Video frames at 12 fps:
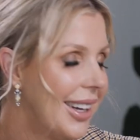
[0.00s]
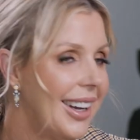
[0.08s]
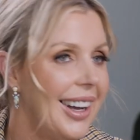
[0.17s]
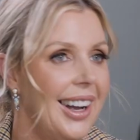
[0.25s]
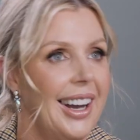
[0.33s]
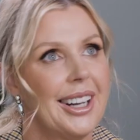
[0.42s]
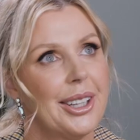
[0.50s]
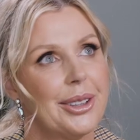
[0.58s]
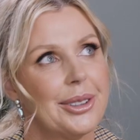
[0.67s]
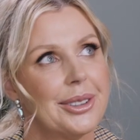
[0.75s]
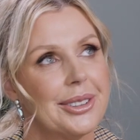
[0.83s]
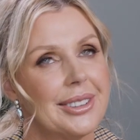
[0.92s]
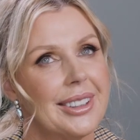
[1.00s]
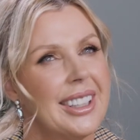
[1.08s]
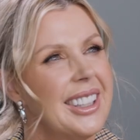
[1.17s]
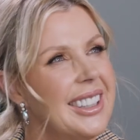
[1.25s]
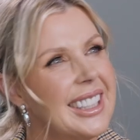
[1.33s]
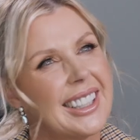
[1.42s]
And I thought, I
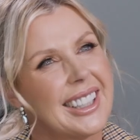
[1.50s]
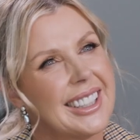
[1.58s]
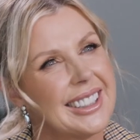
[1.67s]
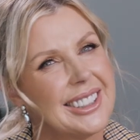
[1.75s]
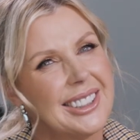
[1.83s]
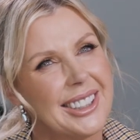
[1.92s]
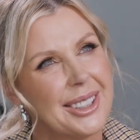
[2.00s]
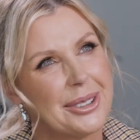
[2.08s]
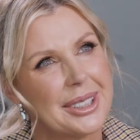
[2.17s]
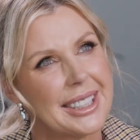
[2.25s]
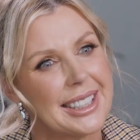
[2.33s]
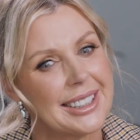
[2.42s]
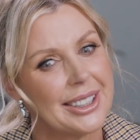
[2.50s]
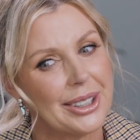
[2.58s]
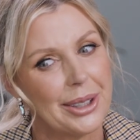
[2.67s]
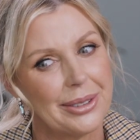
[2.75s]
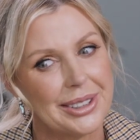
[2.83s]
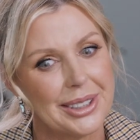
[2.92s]
don't think I do go worst case
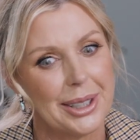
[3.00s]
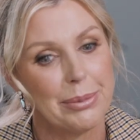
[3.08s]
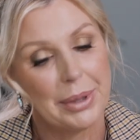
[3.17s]
scenario every time.